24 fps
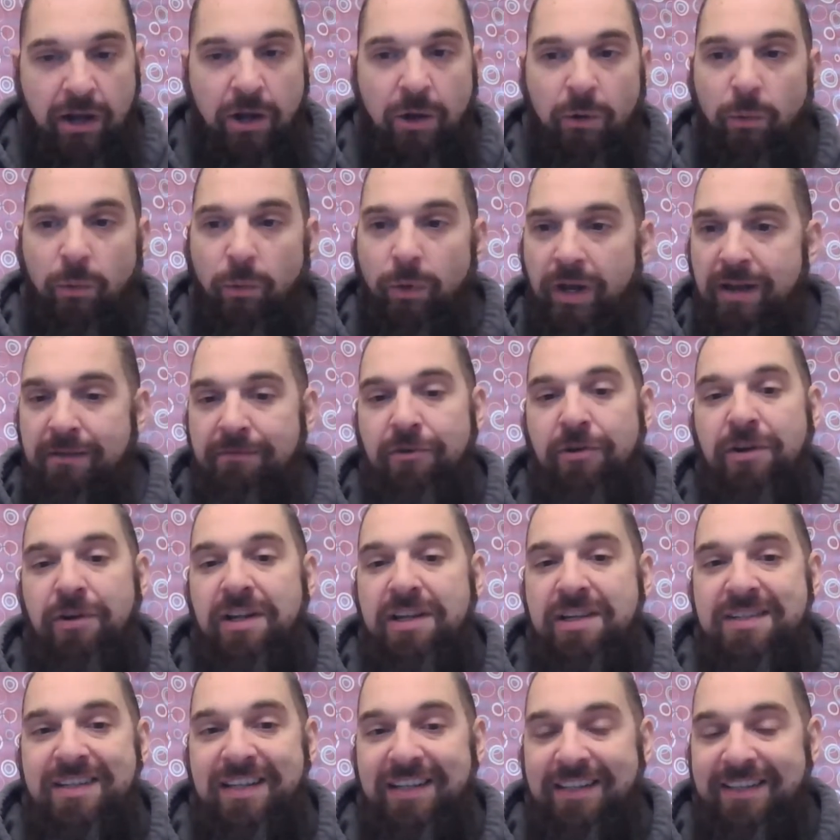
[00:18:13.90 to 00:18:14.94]
Whatever it
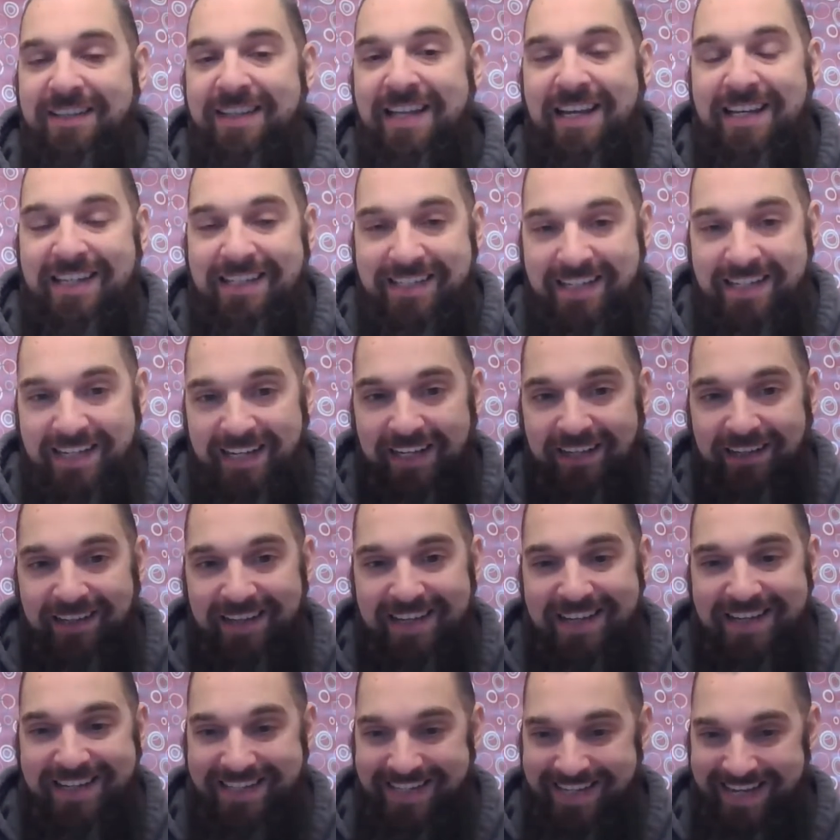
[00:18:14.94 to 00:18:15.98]
is that they did
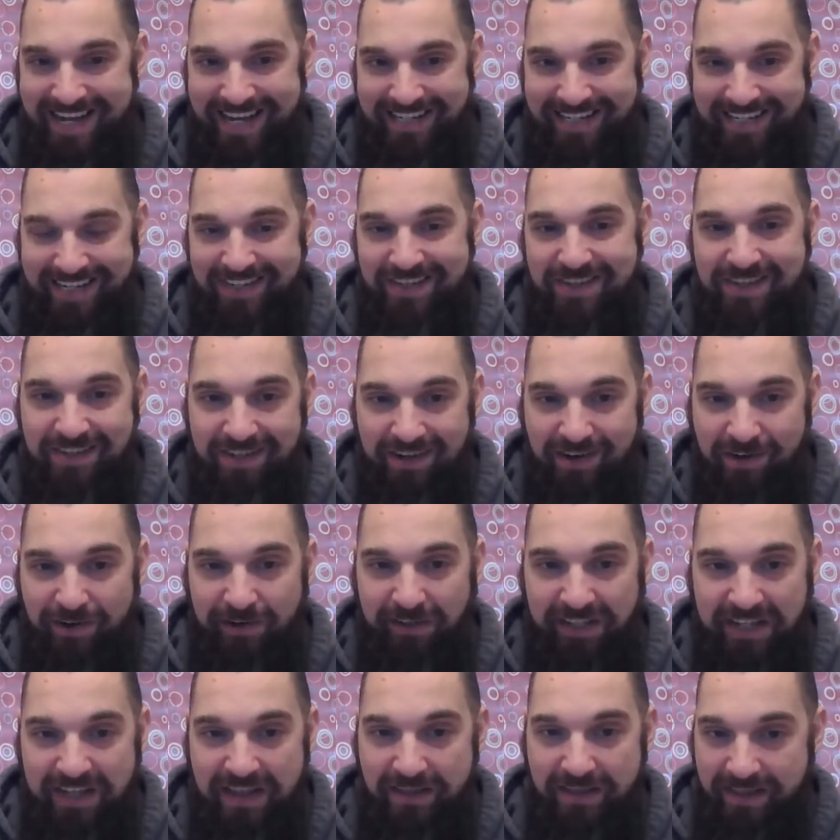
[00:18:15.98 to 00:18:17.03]
is not
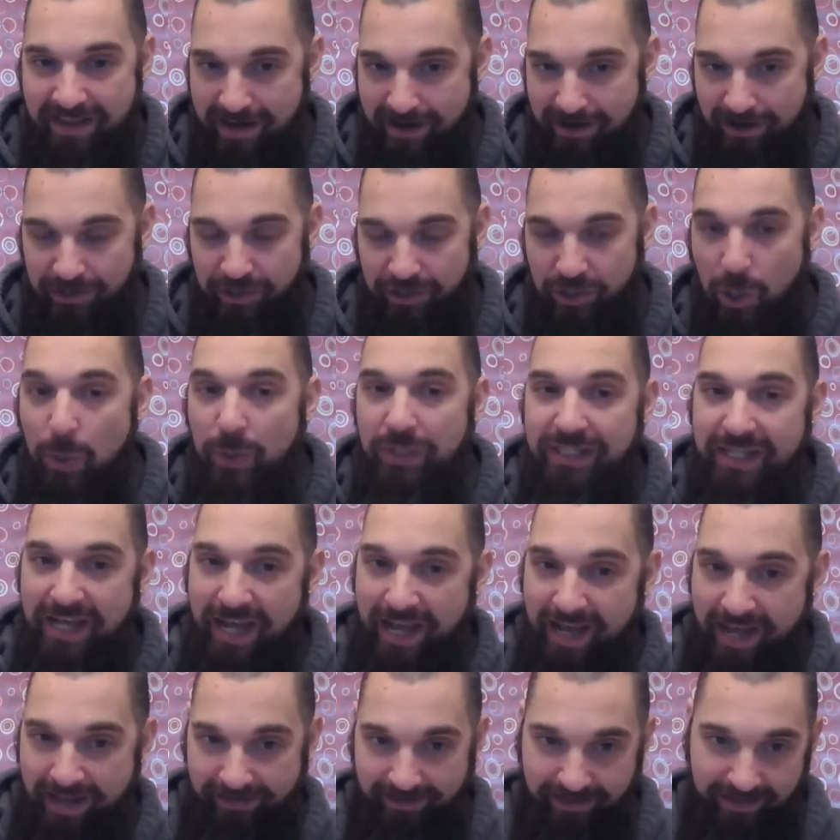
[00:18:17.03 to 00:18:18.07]
necessarily their
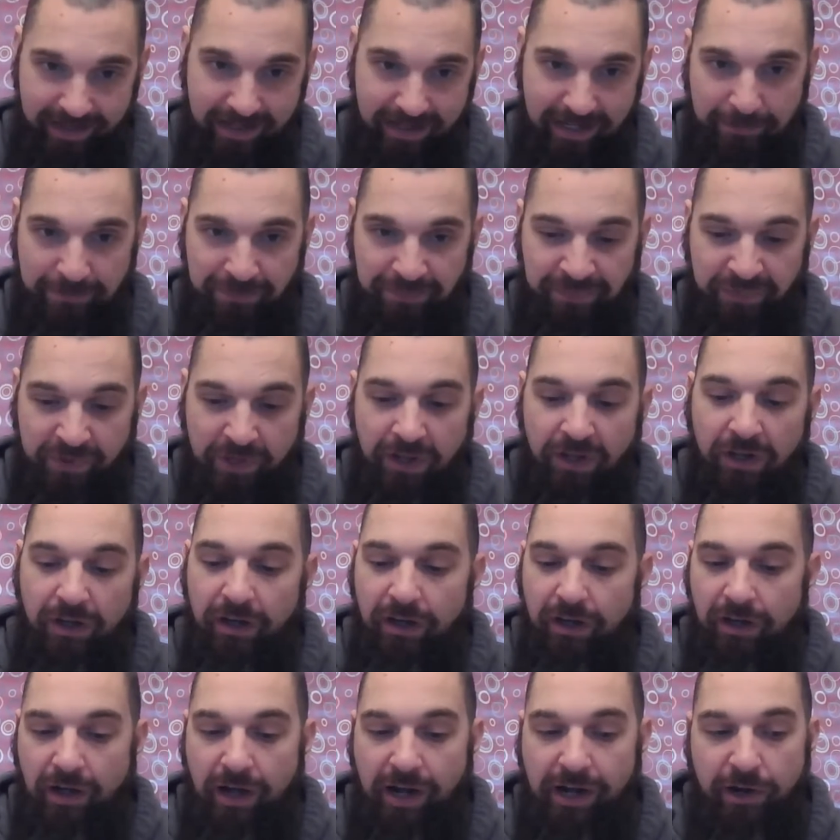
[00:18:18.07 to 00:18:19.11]
totality.
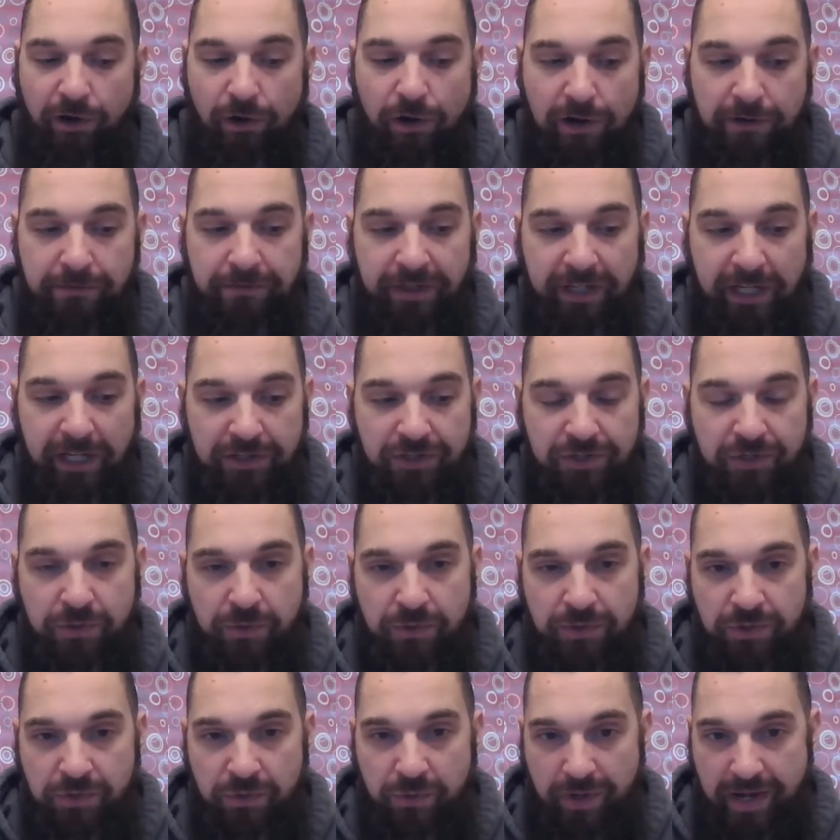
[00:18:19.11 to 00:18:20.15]
I often get
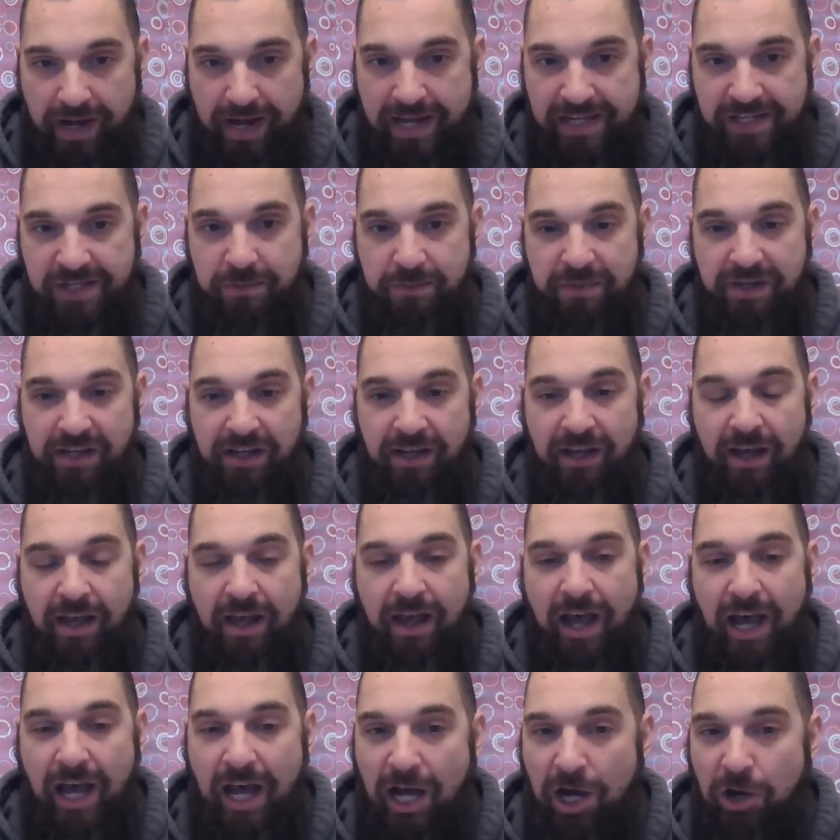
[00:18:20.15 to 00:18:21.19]
students who ask me,
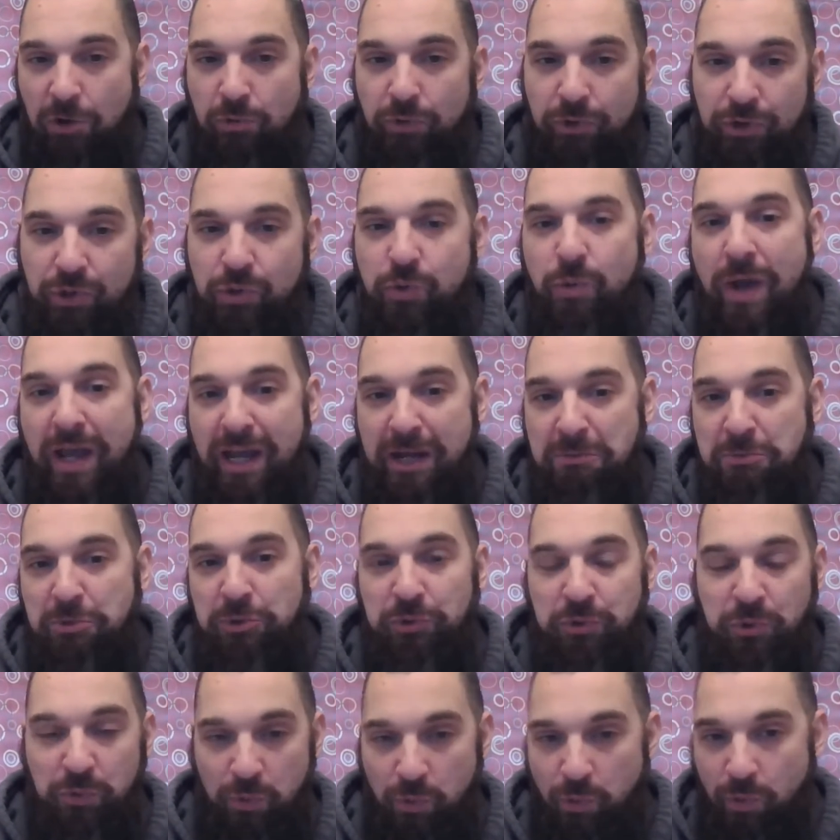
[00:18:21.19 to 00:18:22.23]
how were you able
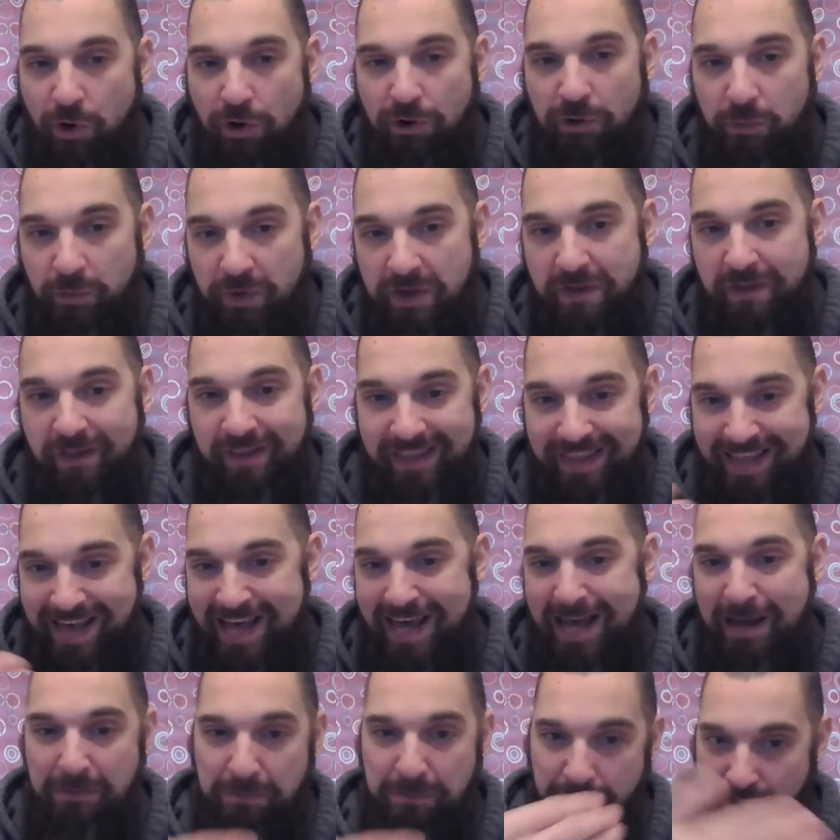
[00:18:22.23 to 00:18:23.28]
to work with
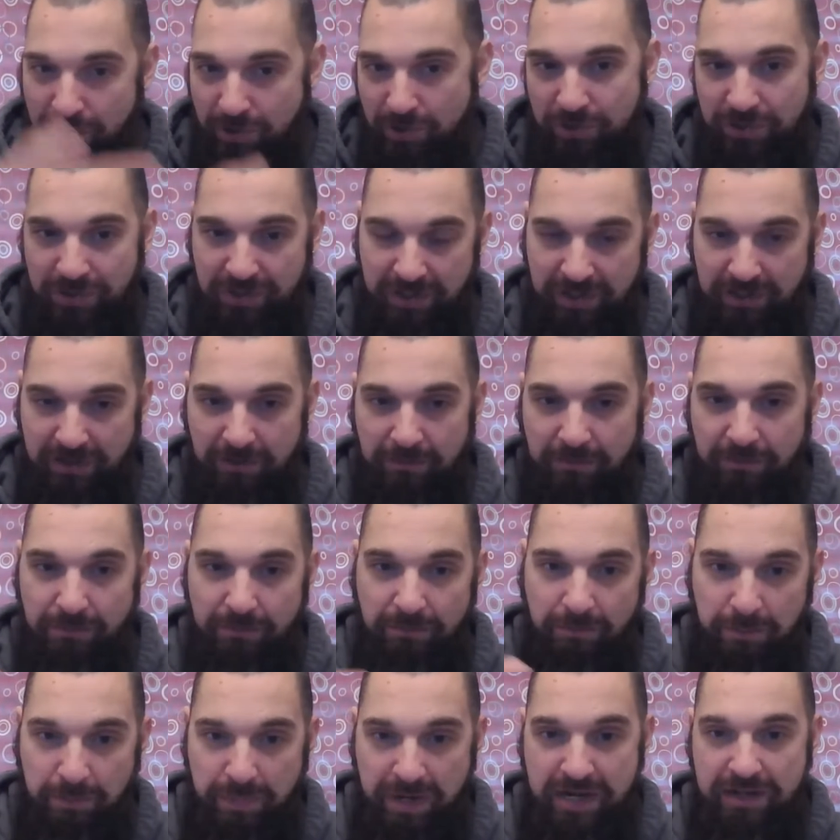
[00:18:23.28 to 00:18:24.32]
that person
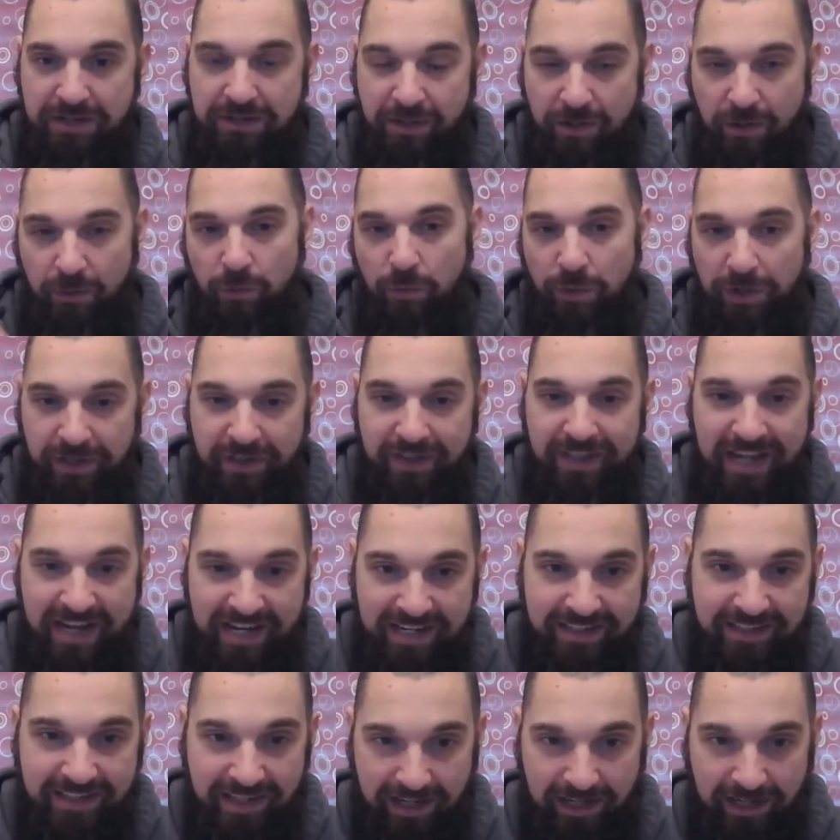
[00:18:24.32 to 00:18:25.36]
based on what they
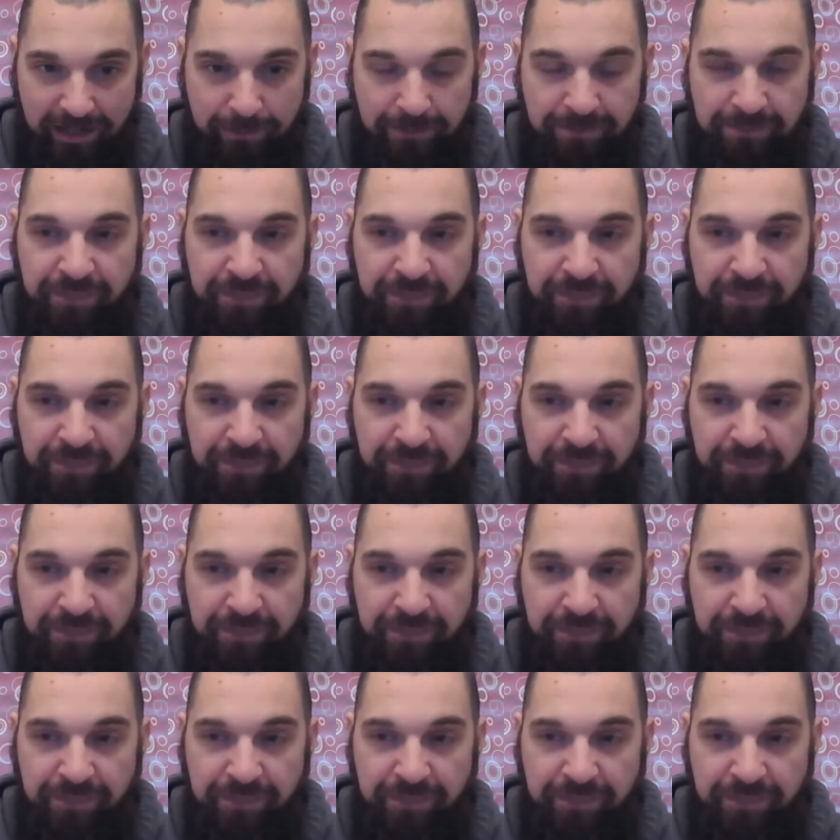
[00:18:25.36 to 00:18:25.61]
did?